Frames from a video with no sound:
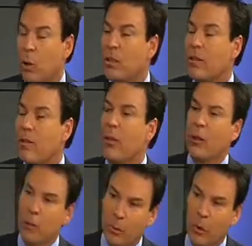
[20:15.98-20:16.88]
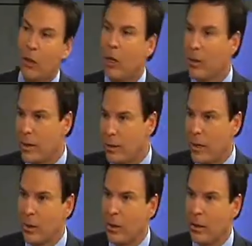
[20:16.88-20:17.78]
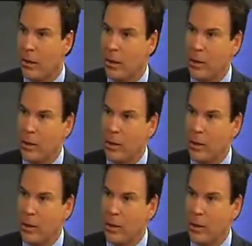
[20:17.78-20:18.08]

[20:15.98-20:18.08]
course, if they followed your protocols. That's right. If they're